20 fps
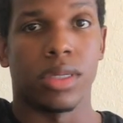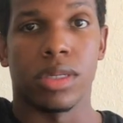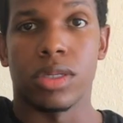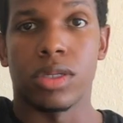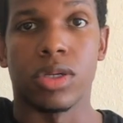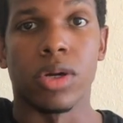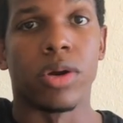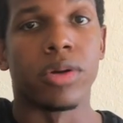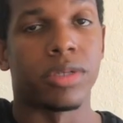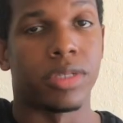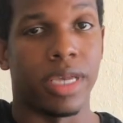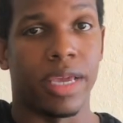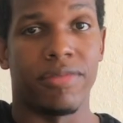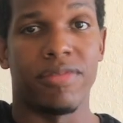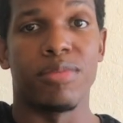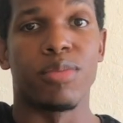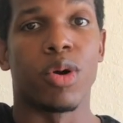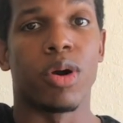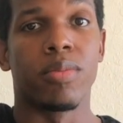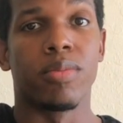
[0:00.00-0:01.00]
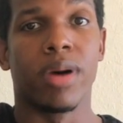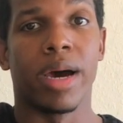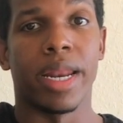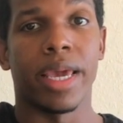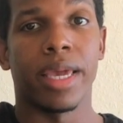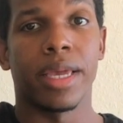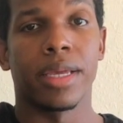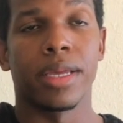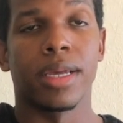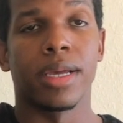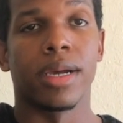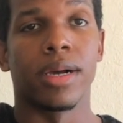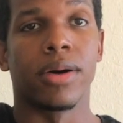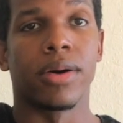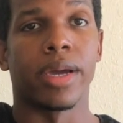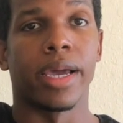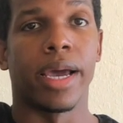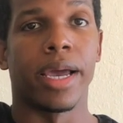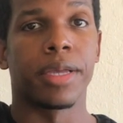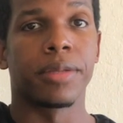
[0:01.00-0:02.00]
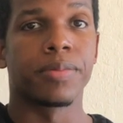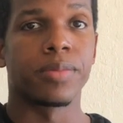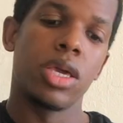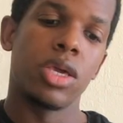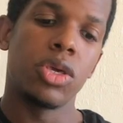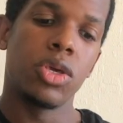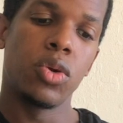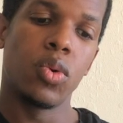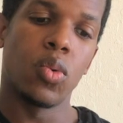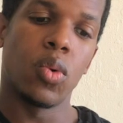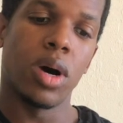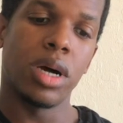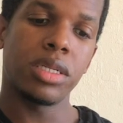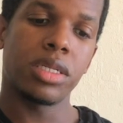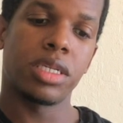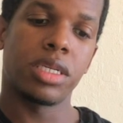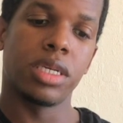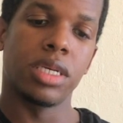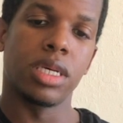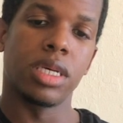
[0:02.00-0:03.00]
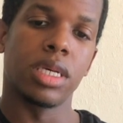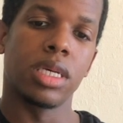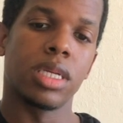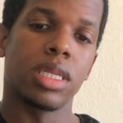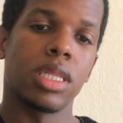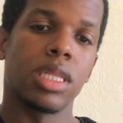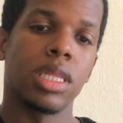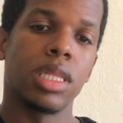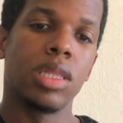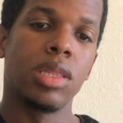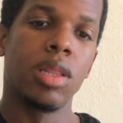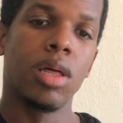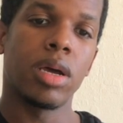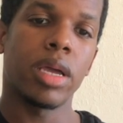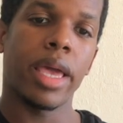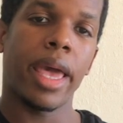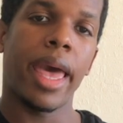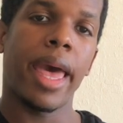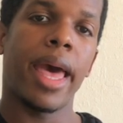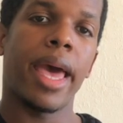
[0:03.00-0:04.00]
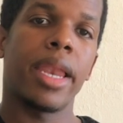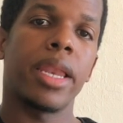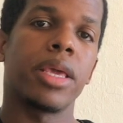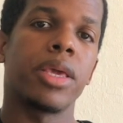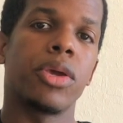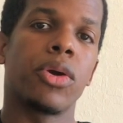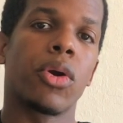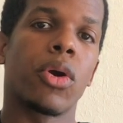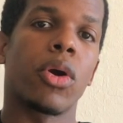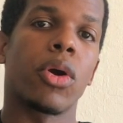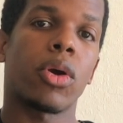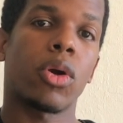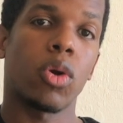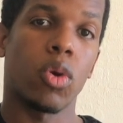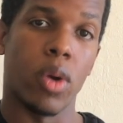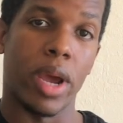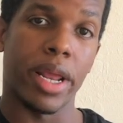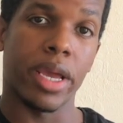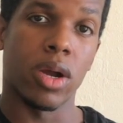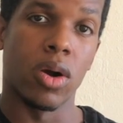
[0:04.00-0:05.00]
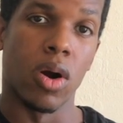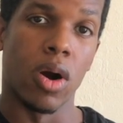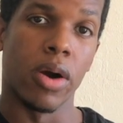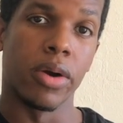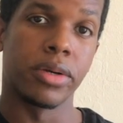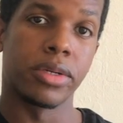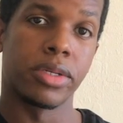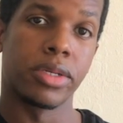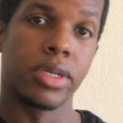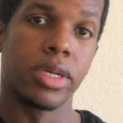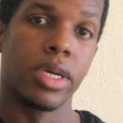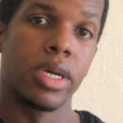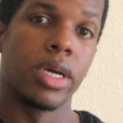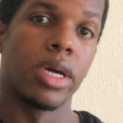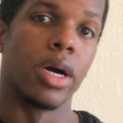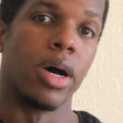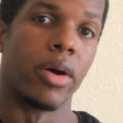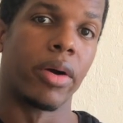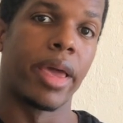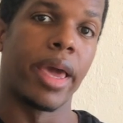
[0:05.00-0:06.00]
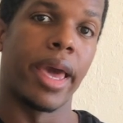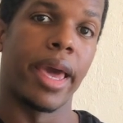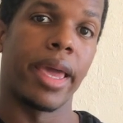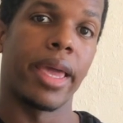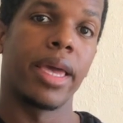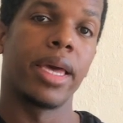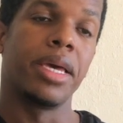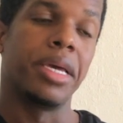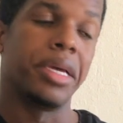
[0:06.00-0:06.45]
start saving more money, okay? You want to look at your credit cards, okay?